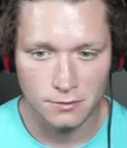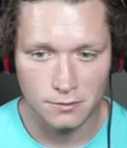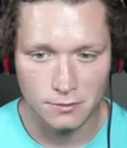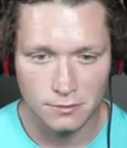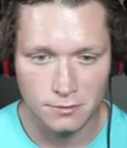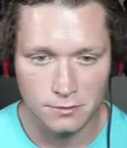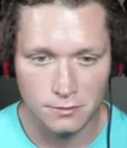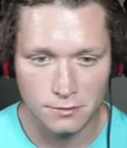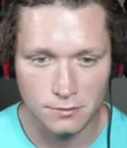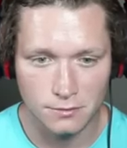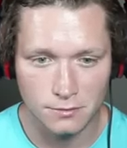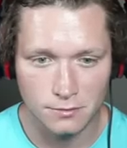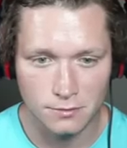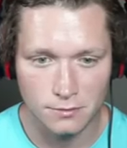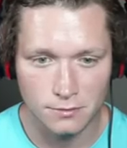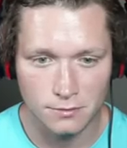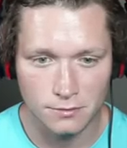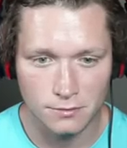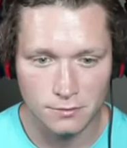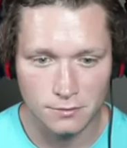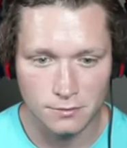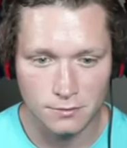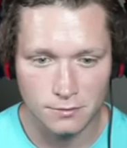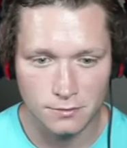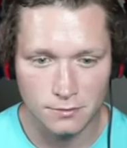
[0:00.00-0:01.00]

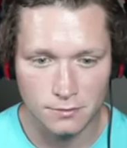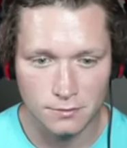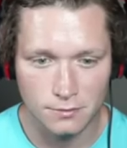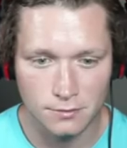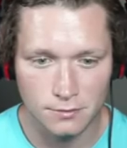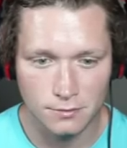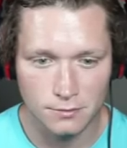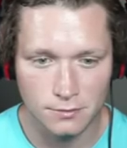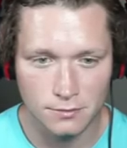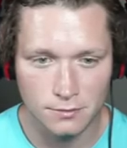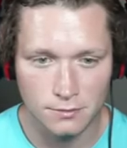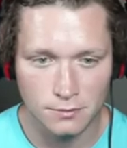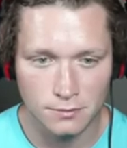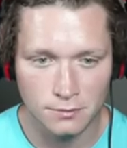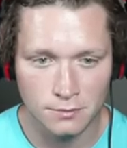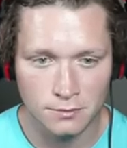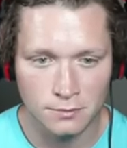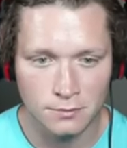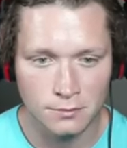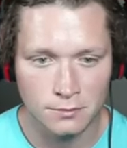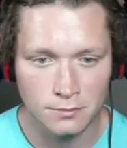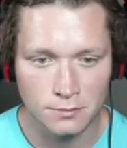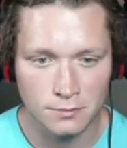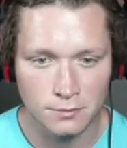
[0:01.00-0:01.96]
No one is speaking in this clip.